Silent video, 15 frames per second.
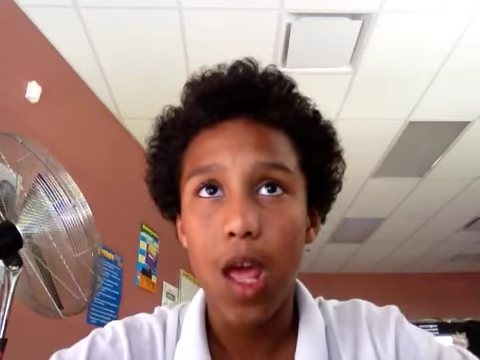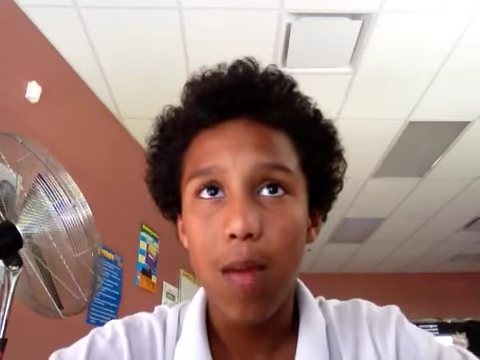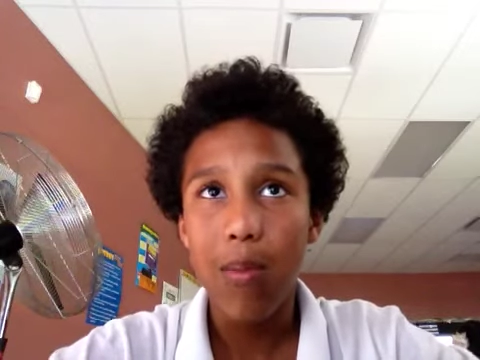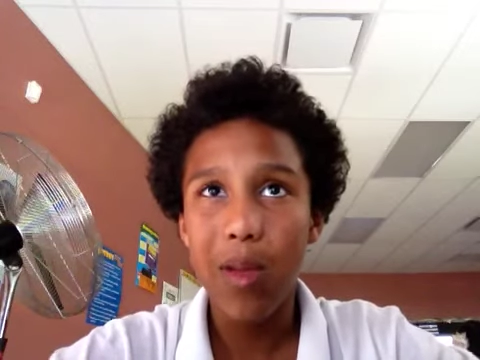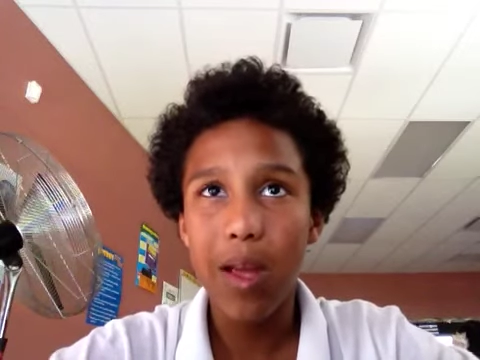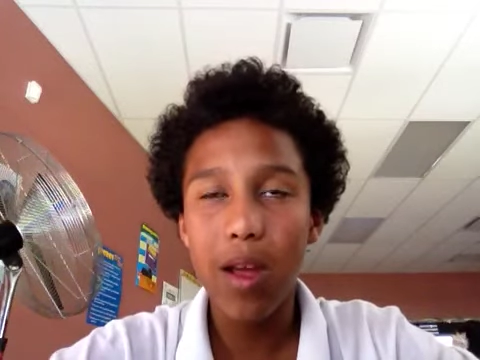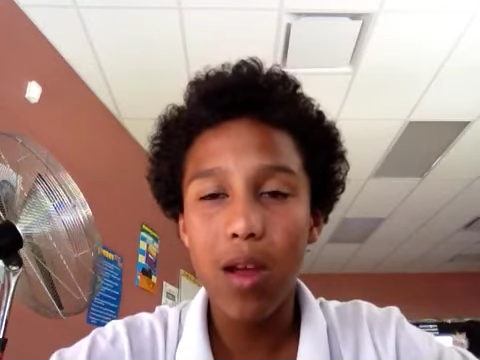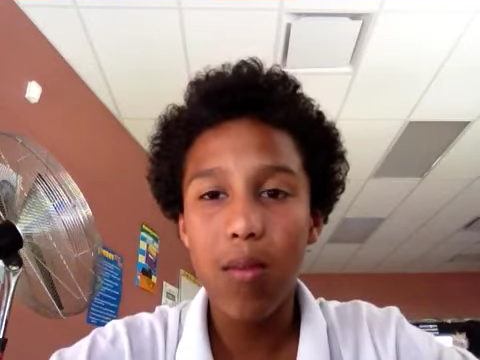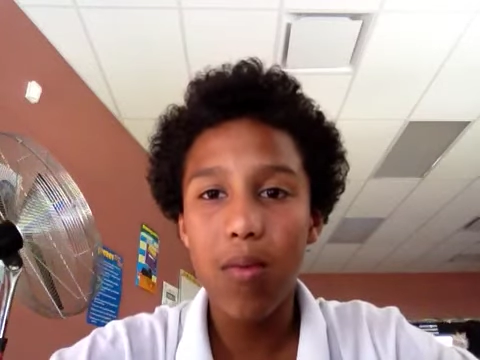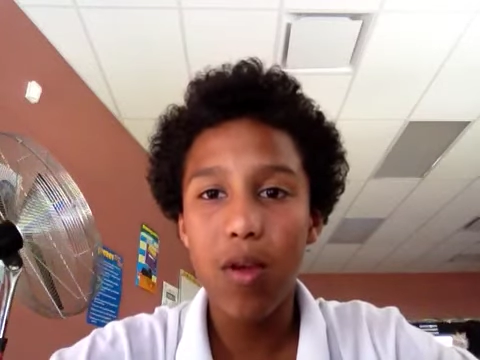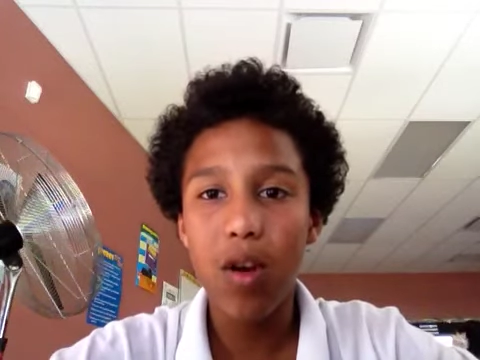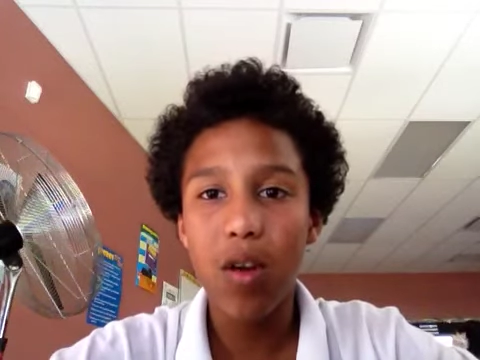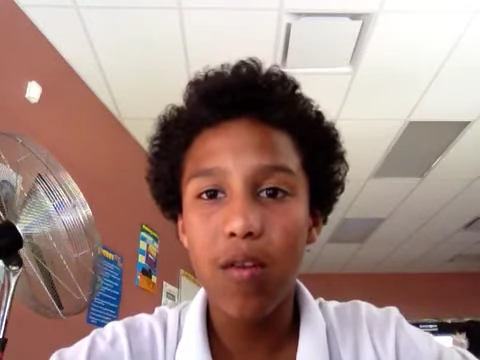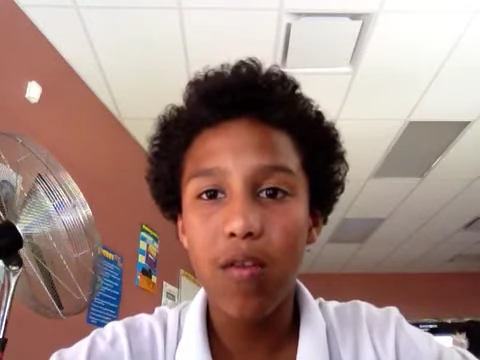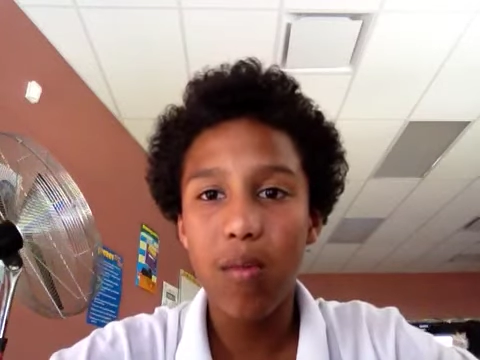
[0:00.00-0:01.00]
Being a
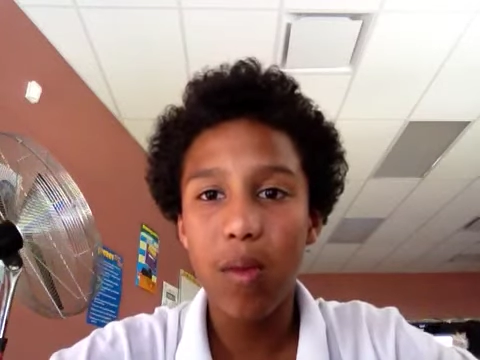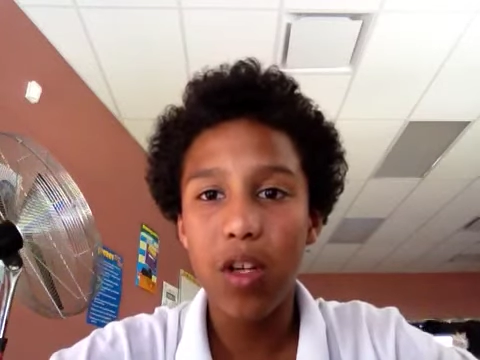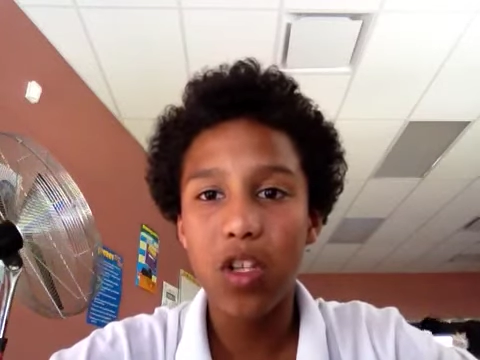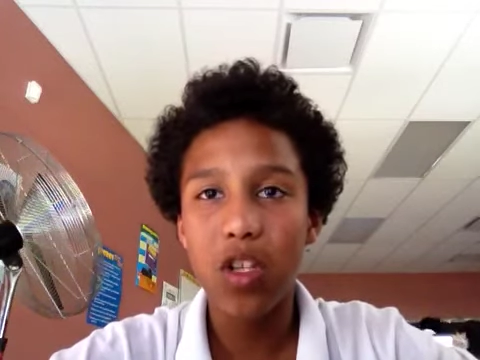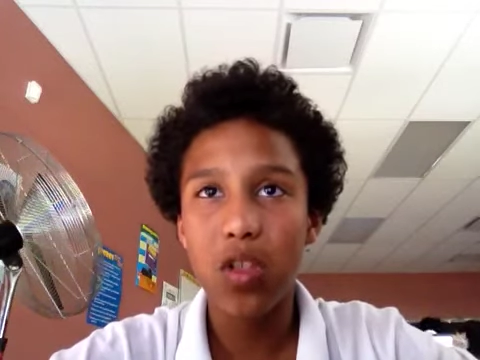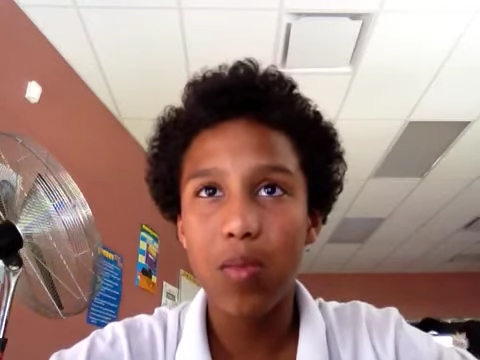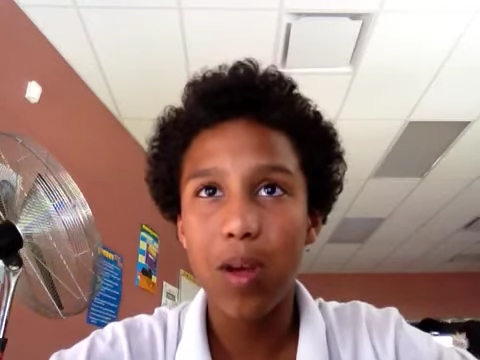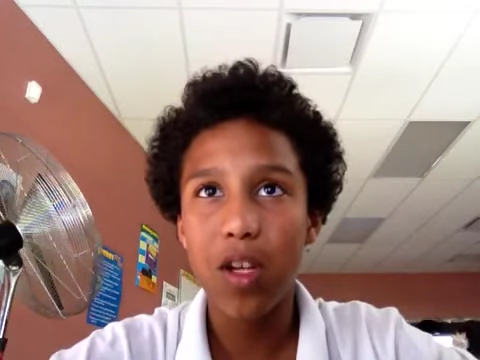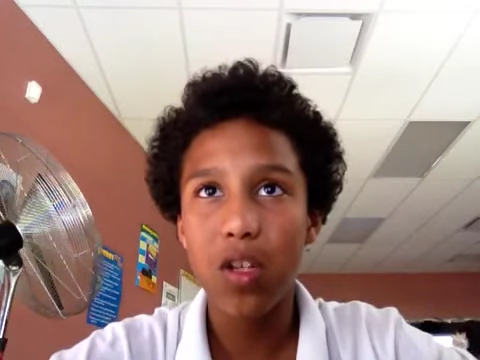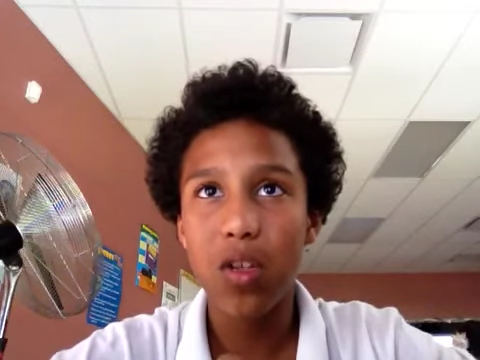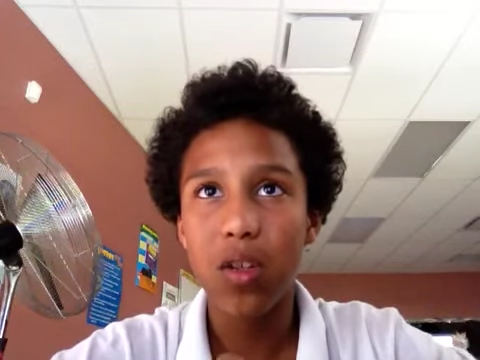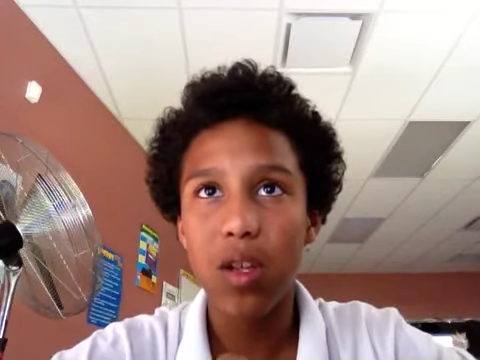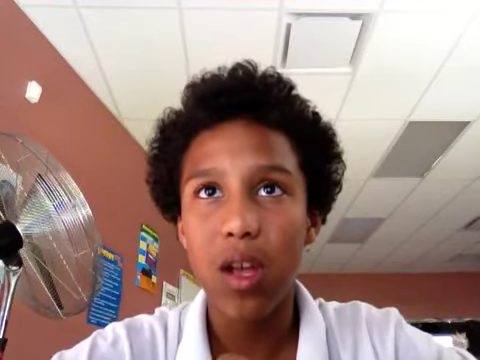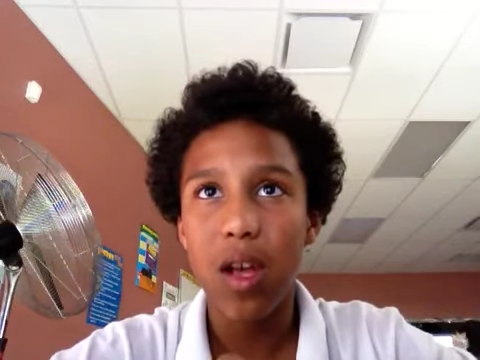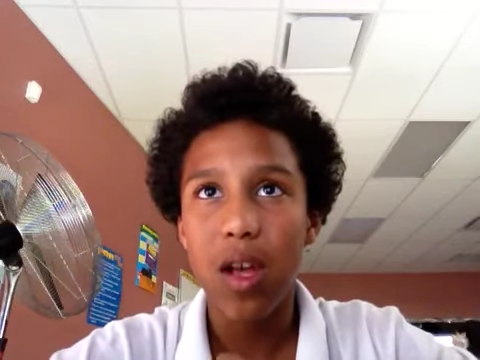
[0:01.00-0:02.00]
Computer Information Specialist